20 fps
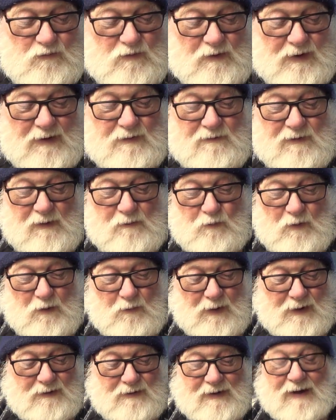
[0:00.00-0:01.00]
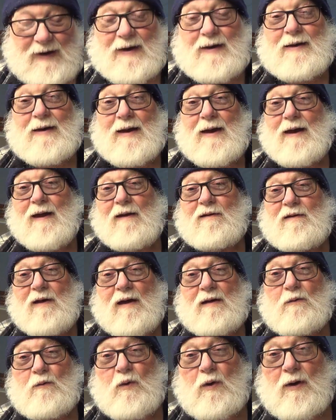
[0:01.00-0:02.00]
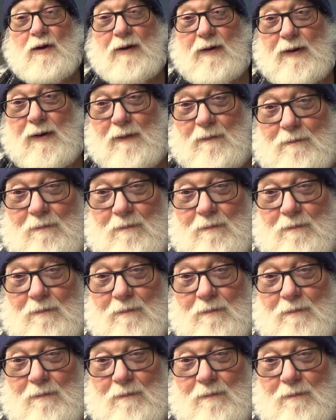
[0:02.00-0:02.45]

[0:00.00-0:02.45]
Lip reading: They said, well, one thing, it's out of warranty.